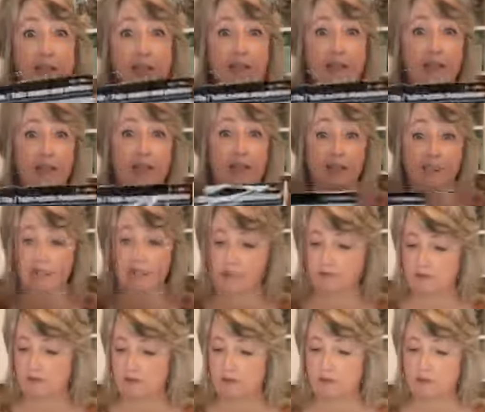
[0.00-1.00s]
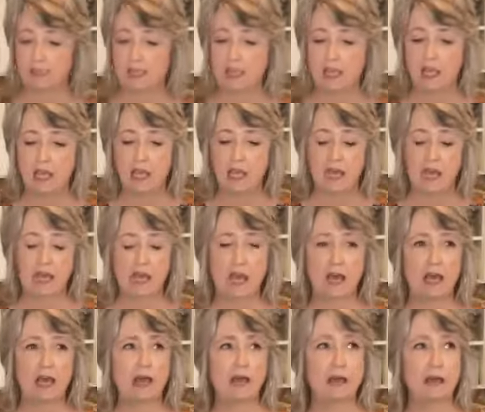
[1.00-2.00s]
That's kind of different.
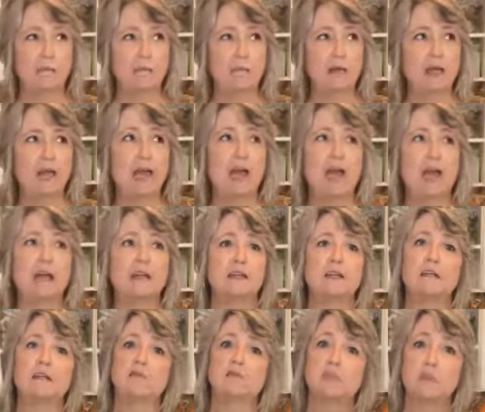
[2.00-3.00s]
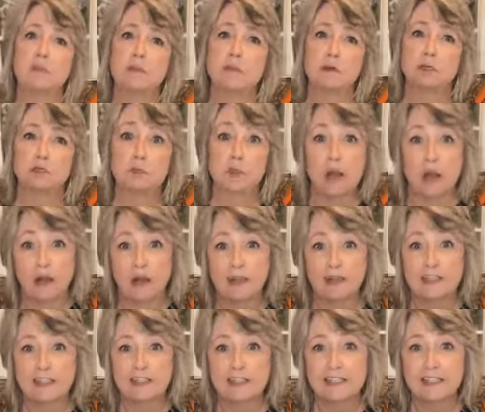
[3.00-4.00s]
Um, and for the most
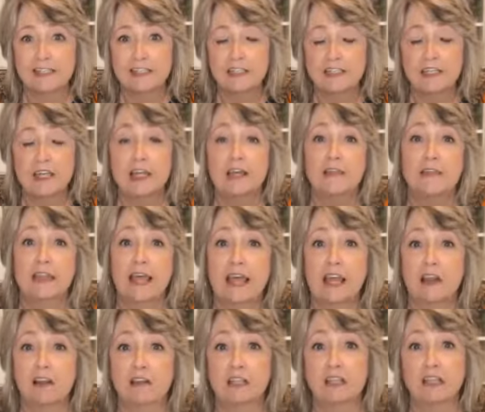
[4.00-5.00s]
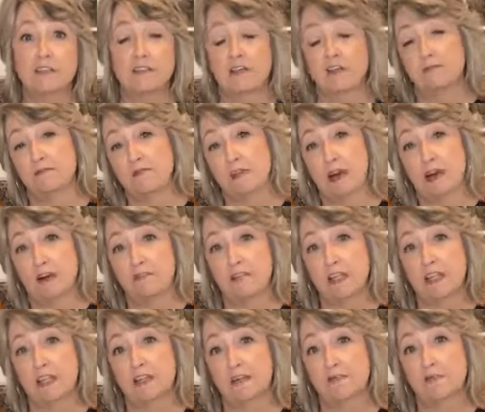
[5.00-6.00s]
part, they are going to involve
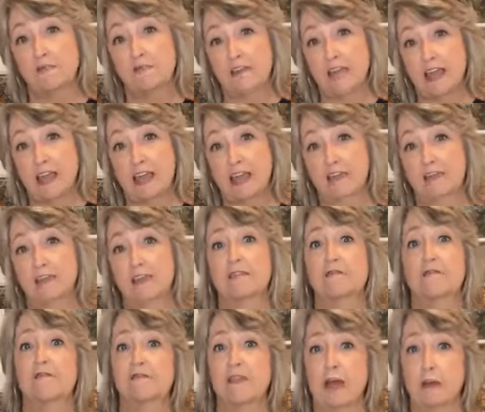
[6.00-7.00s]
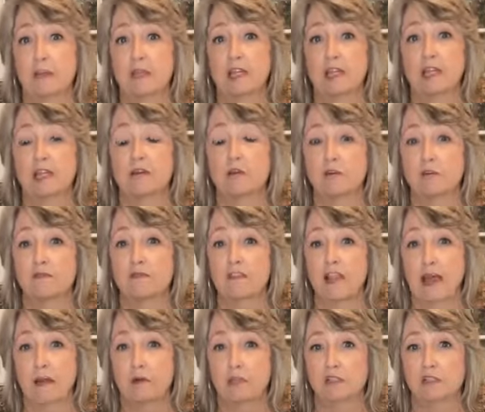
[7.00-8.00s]
either faith, family, or
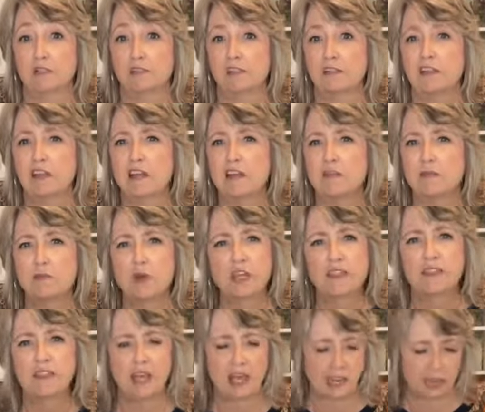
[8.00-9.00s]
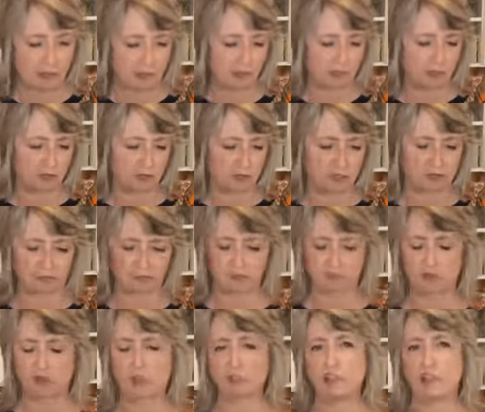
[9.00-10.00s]
flowers, with a couple of
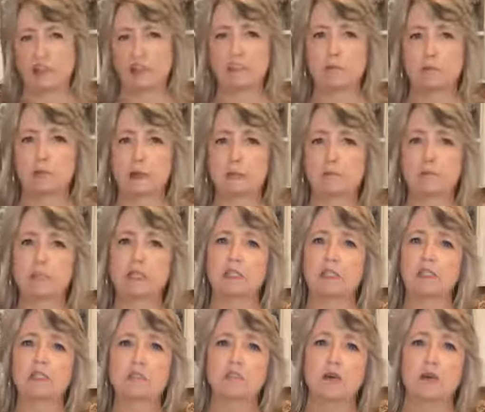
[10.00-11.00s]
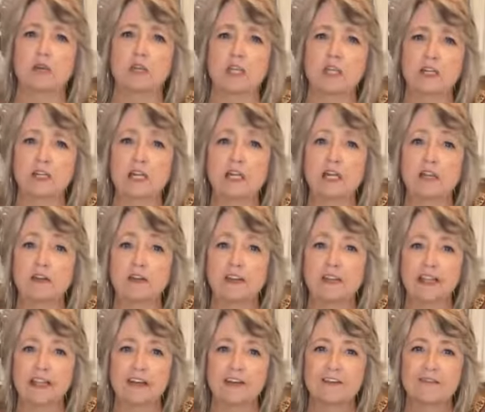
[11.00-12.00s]
Christmas trees and some pumpkins thrown in here
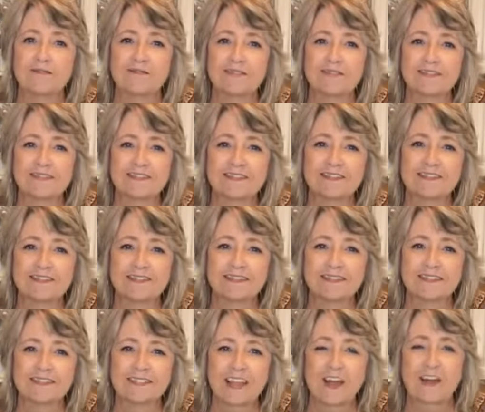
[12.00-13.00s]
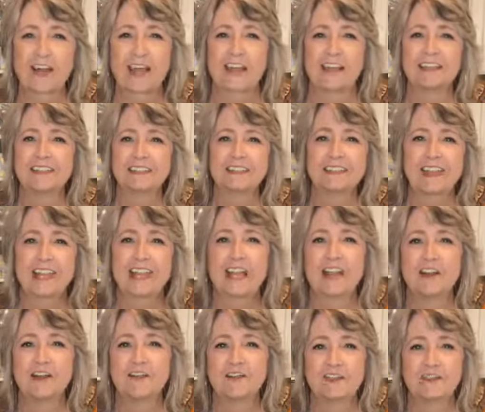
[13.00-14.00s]
and there. Okay, take
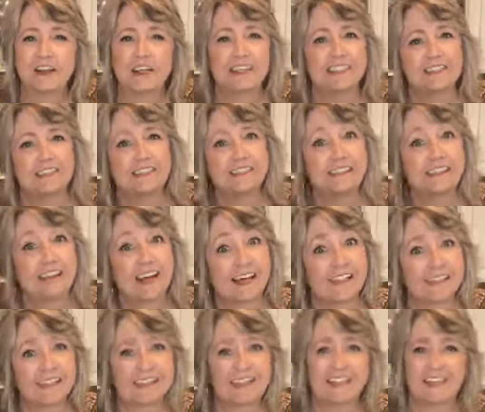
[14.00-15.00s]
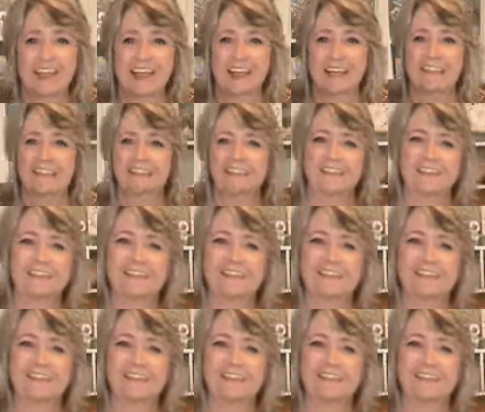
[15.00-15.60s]
care, everyone. I'll see you later.